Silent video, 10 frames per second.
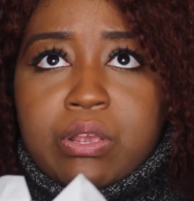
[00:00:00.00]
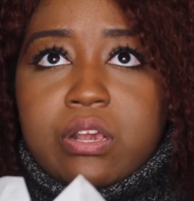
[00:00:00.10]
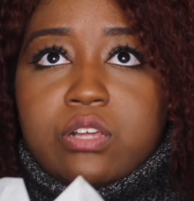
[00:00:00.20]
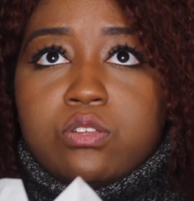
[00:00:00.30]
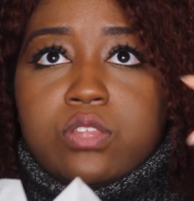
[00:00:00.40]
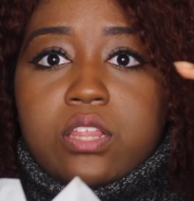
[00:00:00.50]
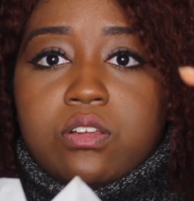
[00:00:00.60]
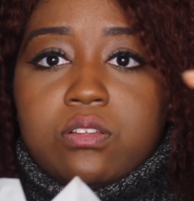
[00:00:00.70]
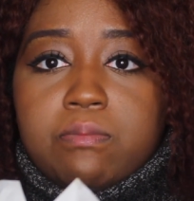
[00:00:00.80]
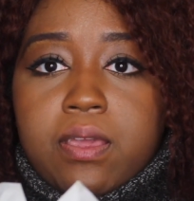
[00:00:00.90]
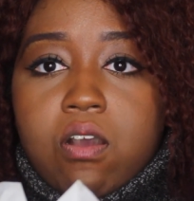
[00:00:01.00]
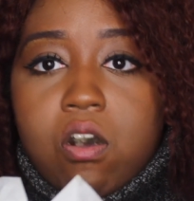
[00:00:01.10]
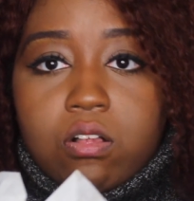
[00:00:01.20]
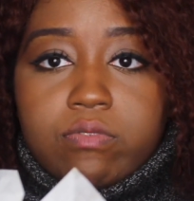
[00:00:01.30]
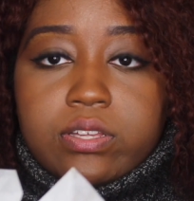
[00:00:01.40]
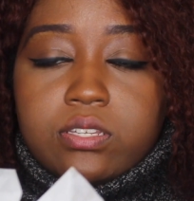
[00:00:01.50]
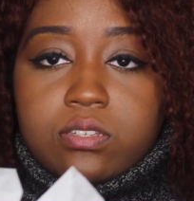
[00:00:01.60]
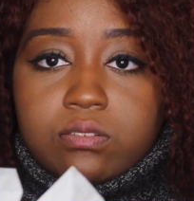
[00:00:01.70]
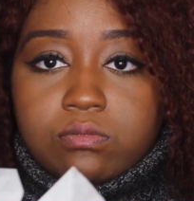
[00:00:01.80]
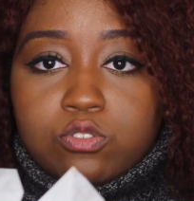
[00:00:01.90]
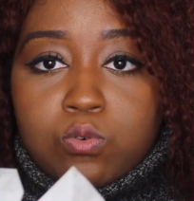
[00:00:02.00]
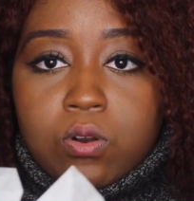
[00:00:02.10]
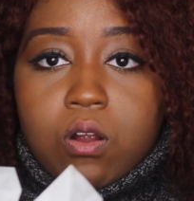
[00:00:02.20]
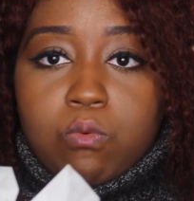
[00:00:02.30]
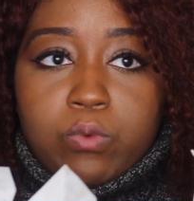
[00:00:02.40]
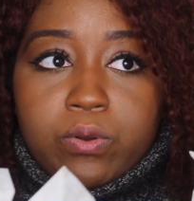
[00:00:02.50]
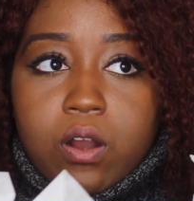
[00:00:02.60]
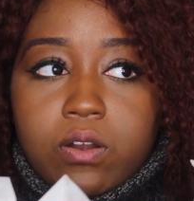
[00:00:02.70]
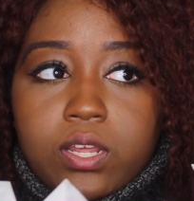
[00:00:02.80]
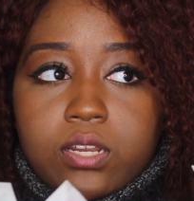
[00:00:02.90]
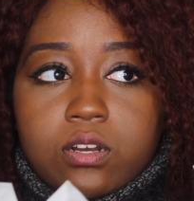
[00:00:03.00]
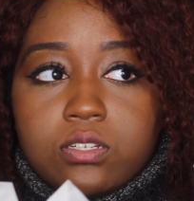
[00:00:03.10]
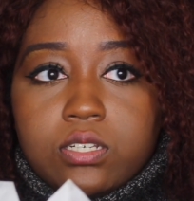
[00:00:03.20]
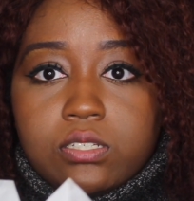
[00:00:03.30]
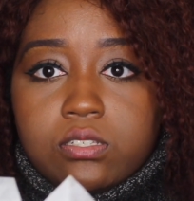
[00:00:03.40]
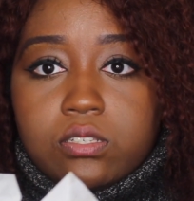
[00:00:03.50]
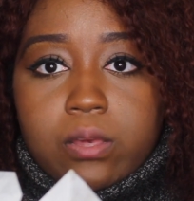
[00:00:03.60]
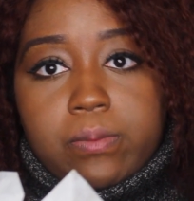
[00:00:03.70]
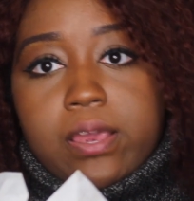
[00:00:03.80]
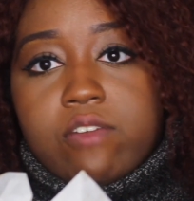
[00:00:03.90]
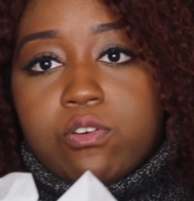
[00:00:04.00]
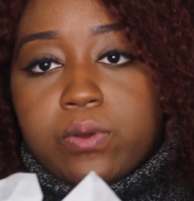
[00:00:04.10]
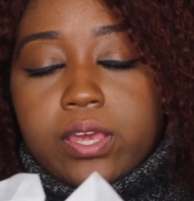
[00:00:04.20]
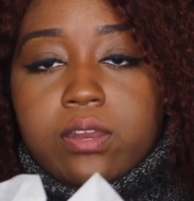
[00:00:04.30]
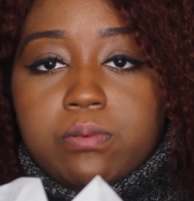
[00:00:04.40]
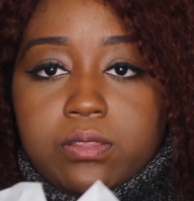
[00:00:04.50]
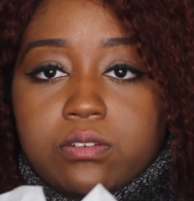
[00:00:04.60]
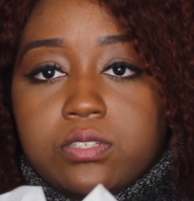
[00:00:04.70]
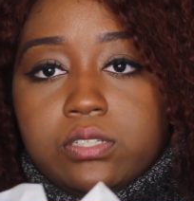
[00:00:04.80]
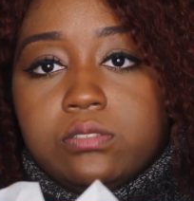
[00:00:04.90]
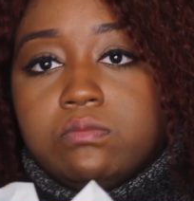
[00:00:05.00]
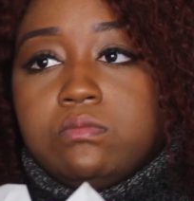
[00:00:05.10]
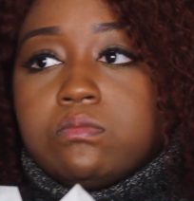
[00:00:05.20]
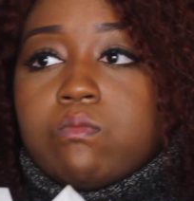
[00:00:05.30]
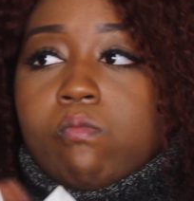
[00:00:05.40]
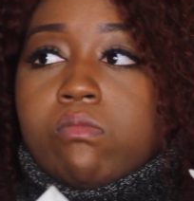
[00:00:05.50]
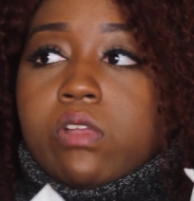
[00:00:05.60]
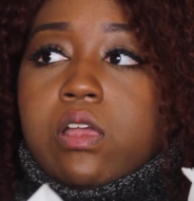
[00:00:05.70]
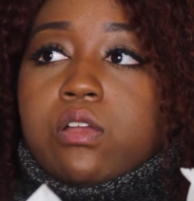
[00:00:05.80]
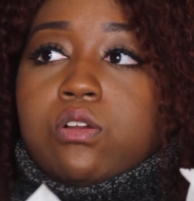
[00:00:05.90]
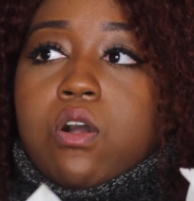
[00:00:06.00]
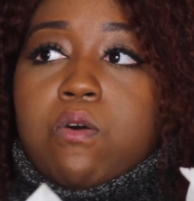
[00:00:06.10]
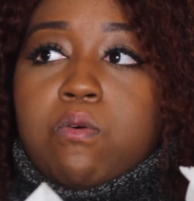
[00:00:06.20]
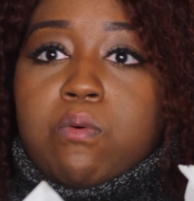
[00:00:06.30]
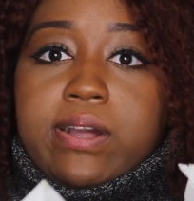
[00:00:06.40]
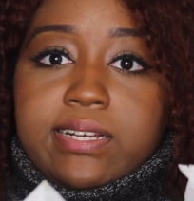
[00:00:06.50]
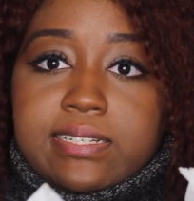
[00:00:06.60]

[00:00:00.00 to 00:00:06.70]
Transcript: And so they literally made all of us we were already in our seats. They made everyone get up out their seat and go away